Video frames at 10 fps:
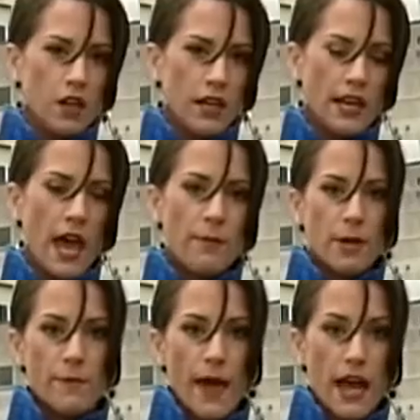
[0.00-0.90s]
It
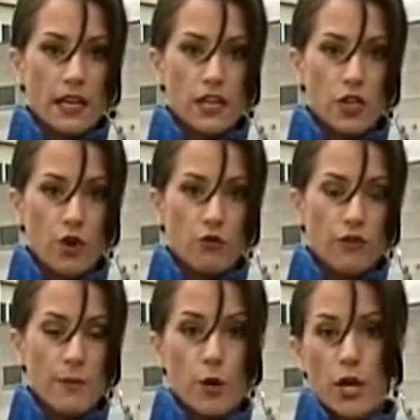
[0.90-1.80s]
happened back in
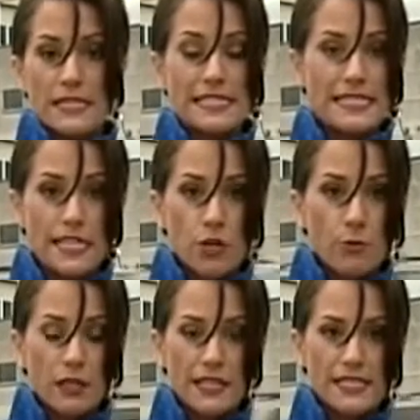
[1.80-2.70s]
November, and still
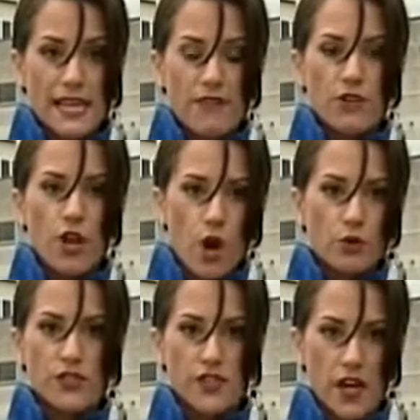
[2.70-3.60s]
police have
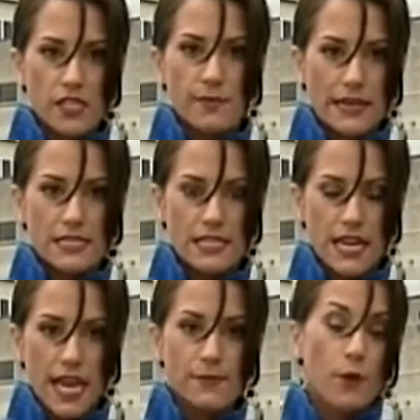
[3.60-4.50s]
no suspects in the
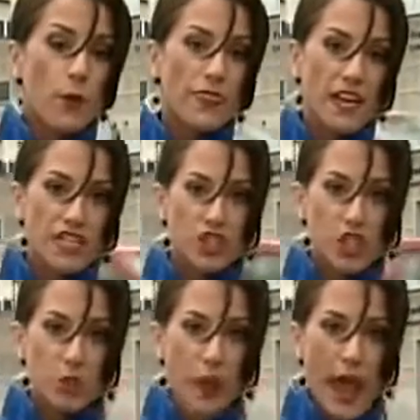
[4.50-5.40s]
case. But what they
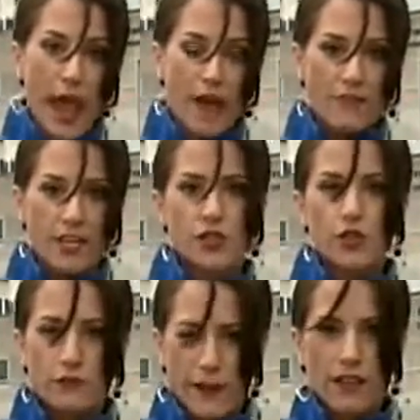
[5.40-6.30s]
do have is
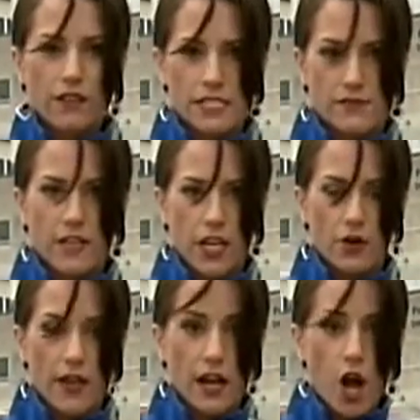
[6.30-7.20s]
surveillance
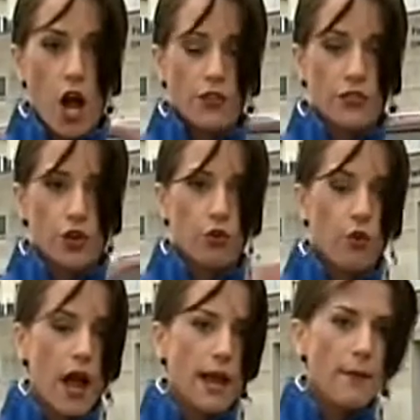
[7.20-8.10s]
video that caught the
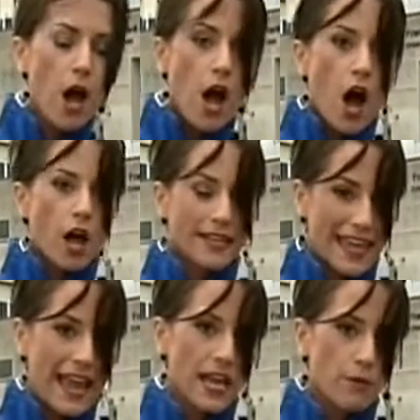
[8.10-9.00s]
crime on
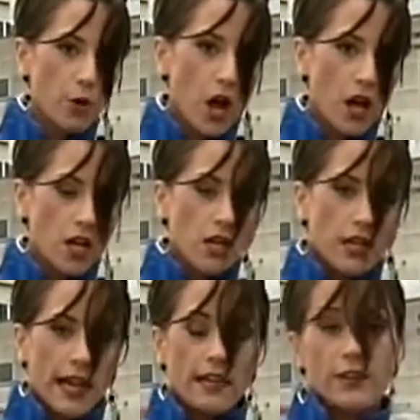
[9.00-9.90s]
camera.
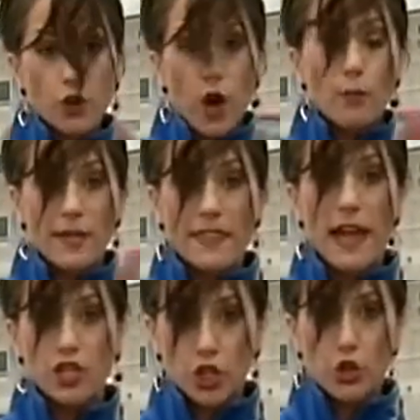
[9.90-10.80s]
And they're hoping
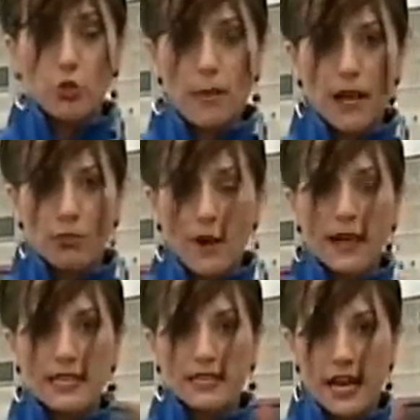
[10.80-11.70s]
that you might
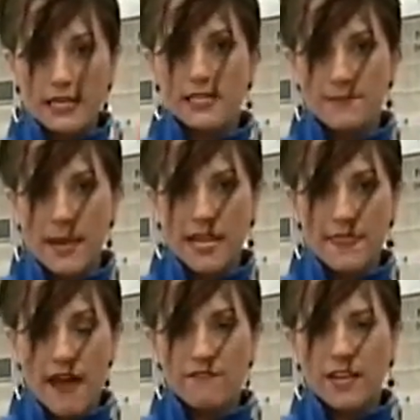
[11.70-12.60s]
recognize the men in
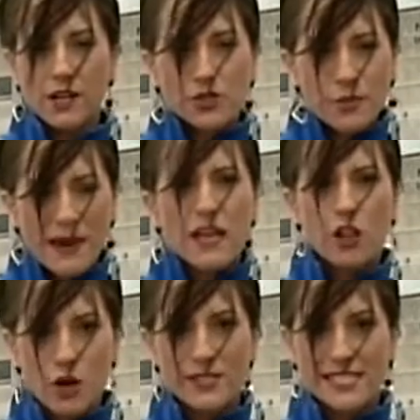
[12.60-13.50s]
that video, so pay
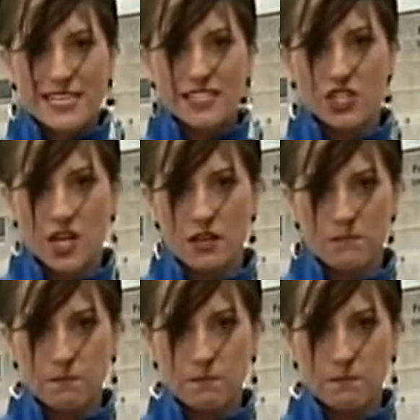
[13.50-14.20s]
close attention.